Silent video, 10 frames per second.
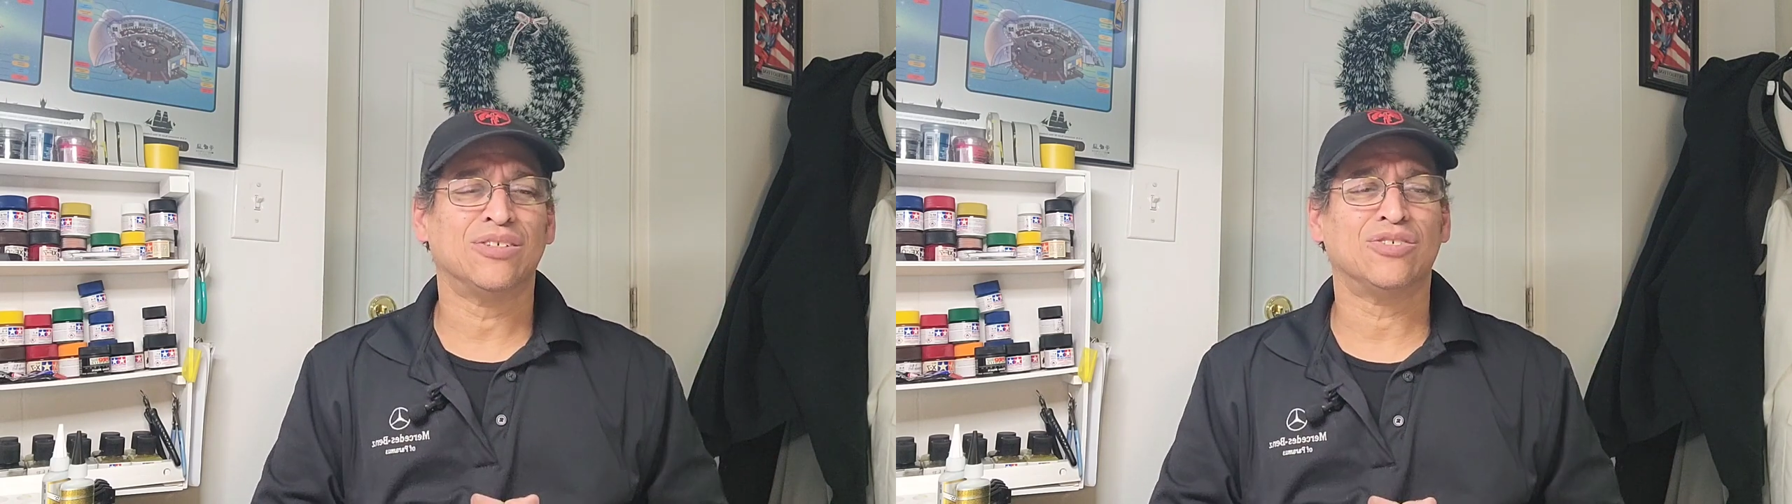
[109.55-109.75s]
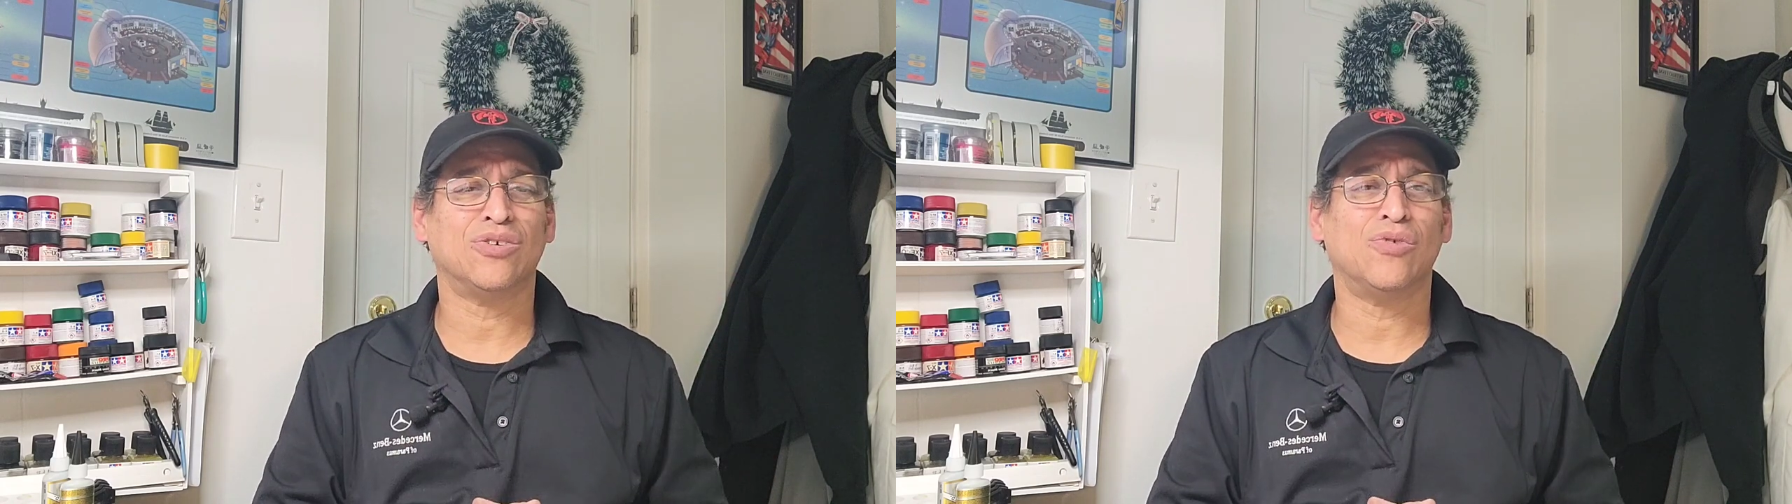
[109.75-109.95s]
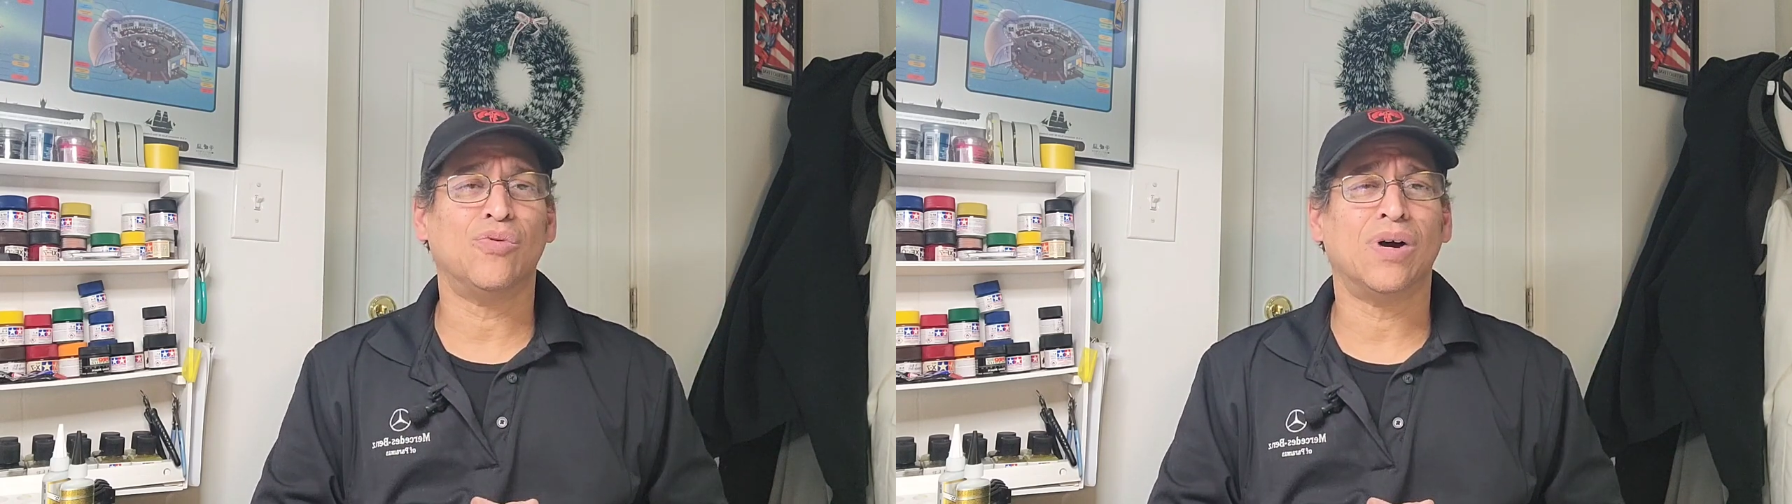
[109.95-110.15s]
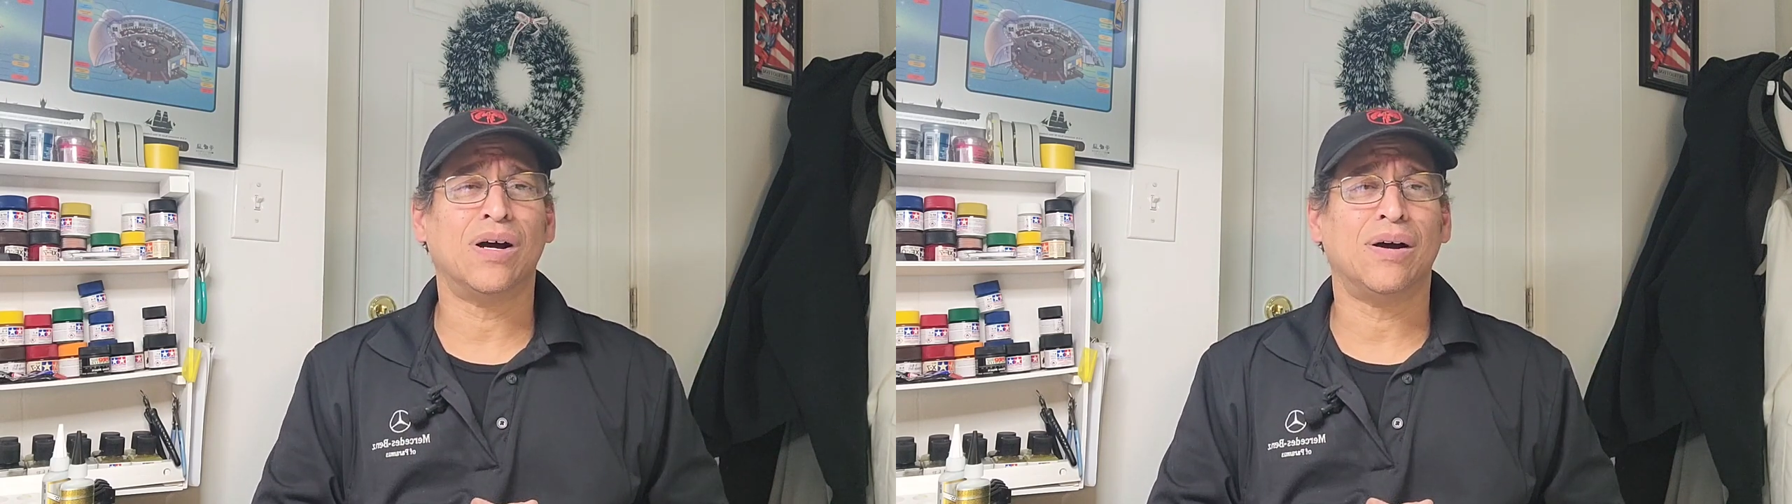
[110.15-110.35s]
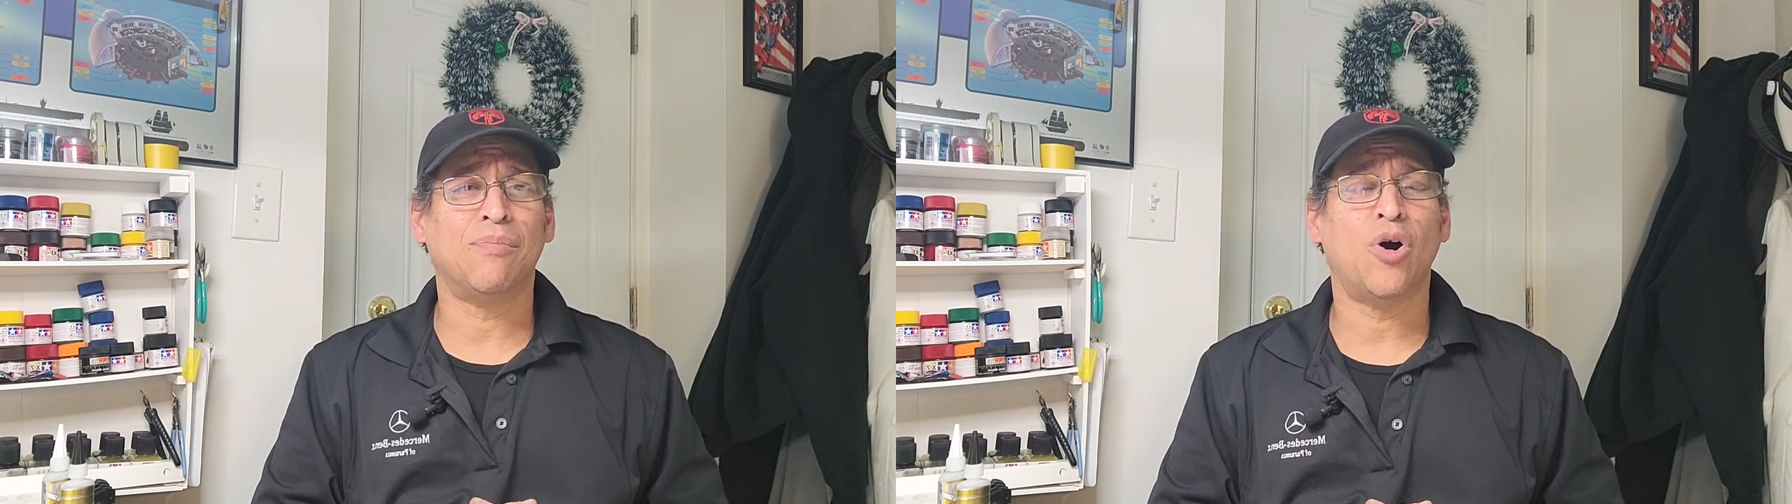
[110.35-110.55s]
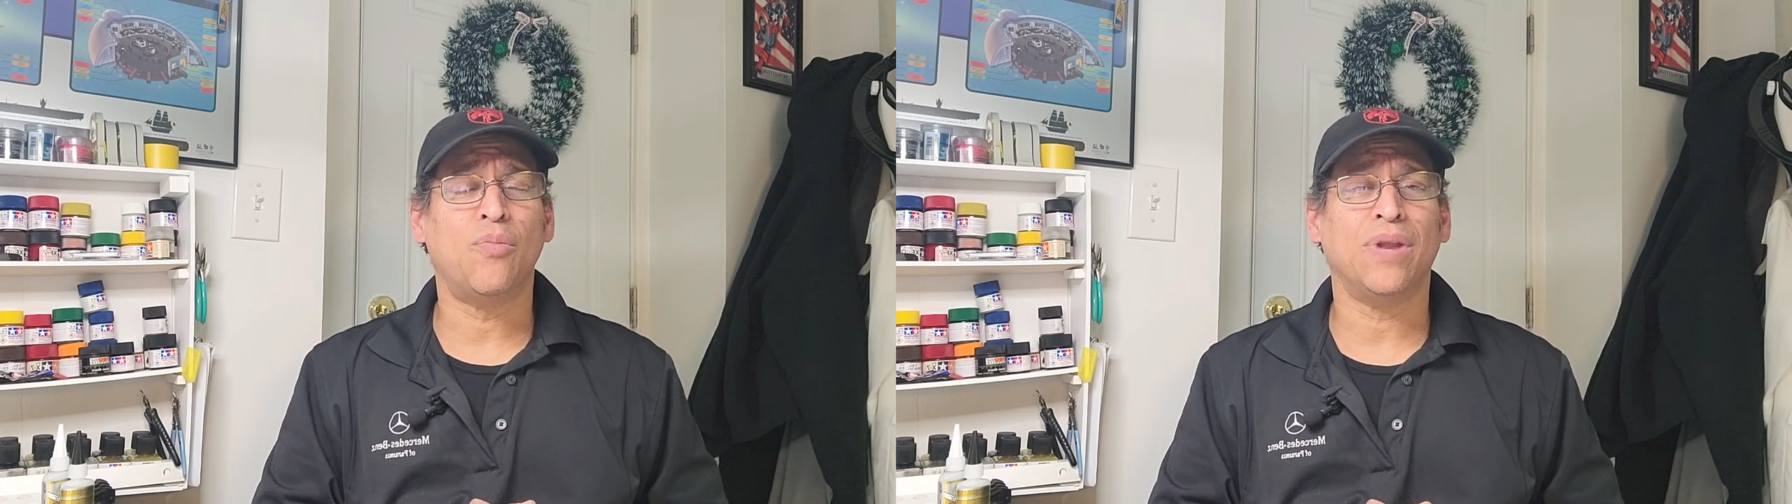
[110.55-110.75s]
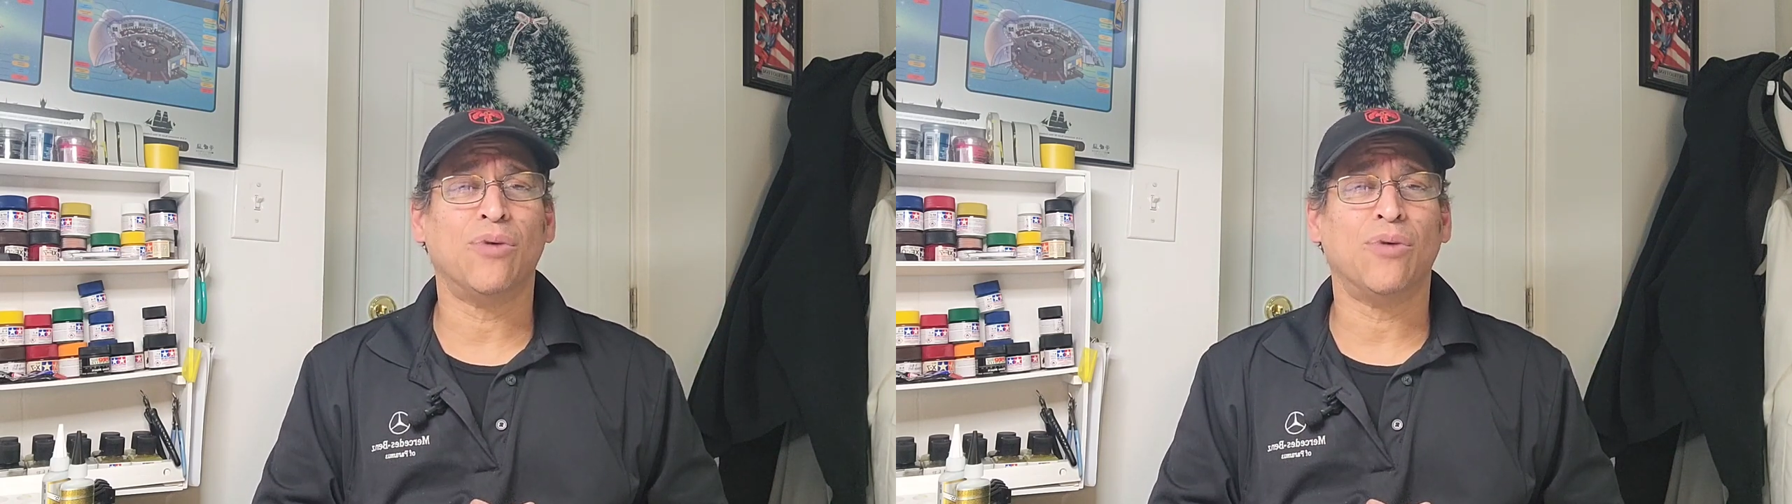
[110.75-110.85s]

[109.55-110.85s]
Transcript: So uh, I'm hoping